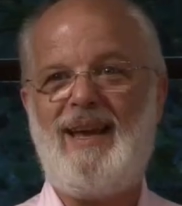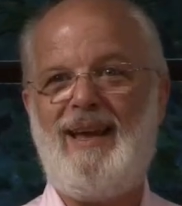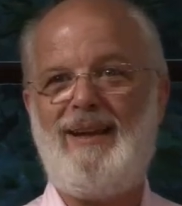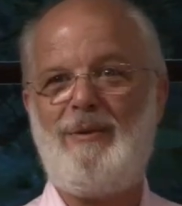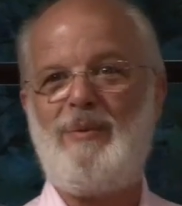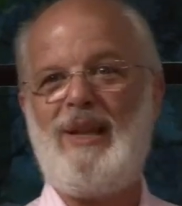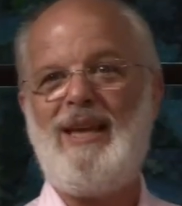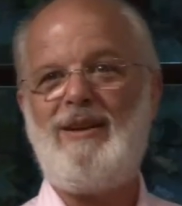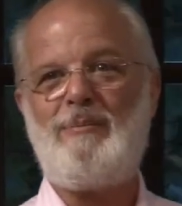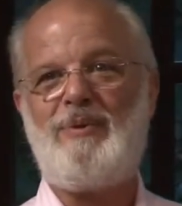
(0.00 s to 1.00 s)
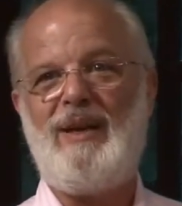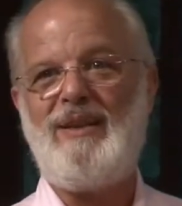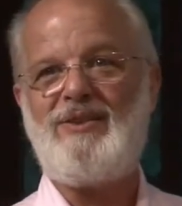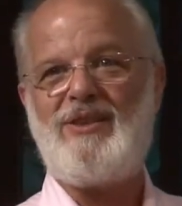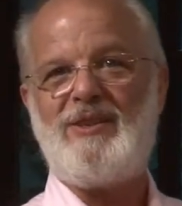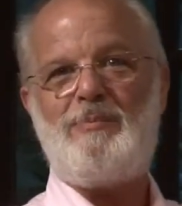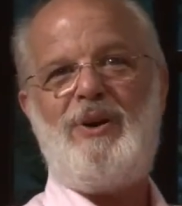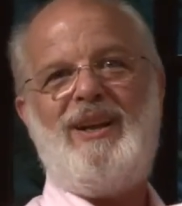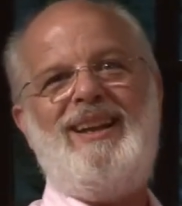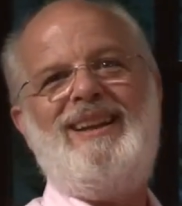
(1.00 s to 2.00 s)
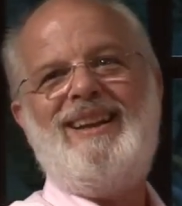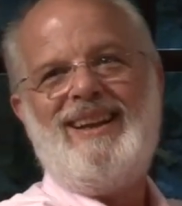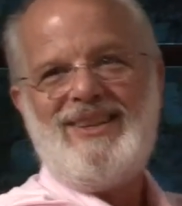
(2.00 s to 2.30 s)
and a later prince just put a